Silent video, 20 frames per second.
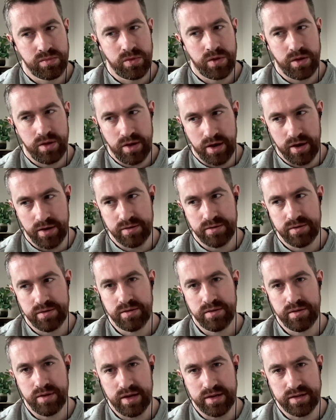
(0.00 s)
Yeah,
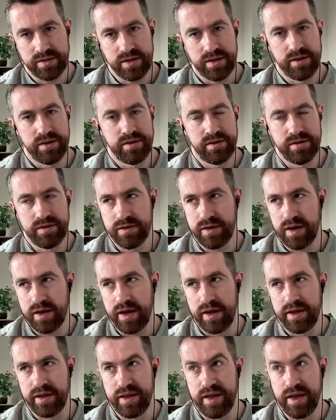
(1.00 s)
nice. And
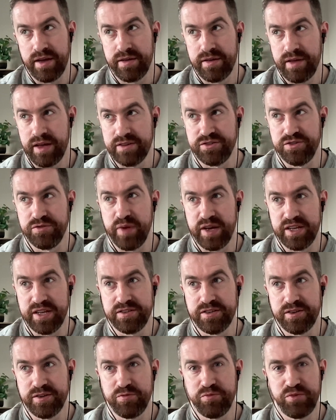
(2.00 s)
as you
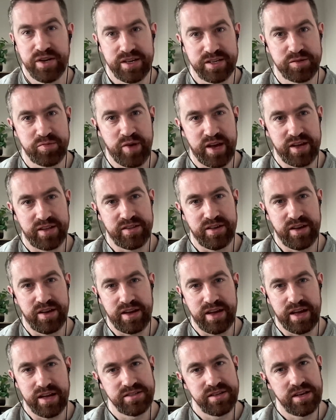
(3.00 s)
mentioned, we'd expect
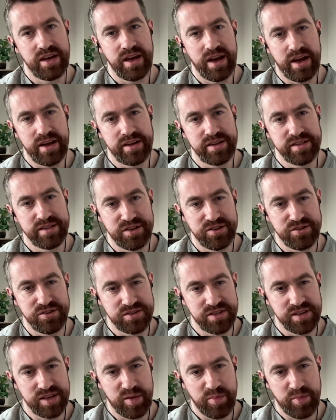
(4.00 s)
as AI continues
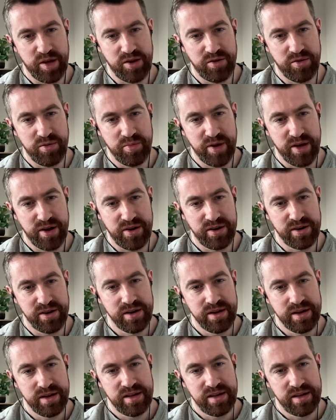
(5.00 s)
to get better and better,
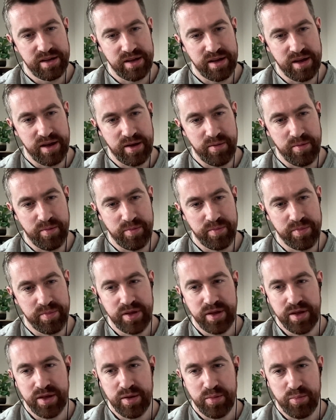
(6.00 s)

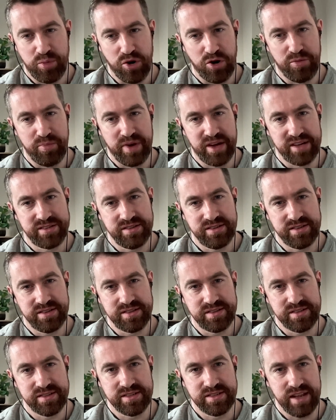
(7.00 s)
Broadmatch
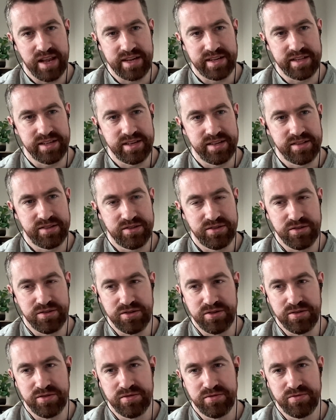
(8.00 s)
is likely
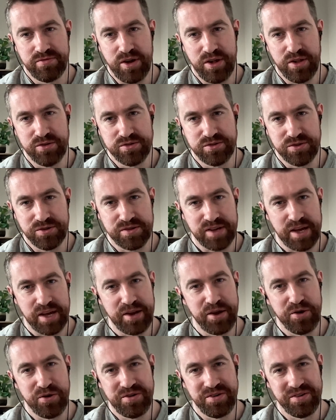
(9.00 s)
to follow suit. I know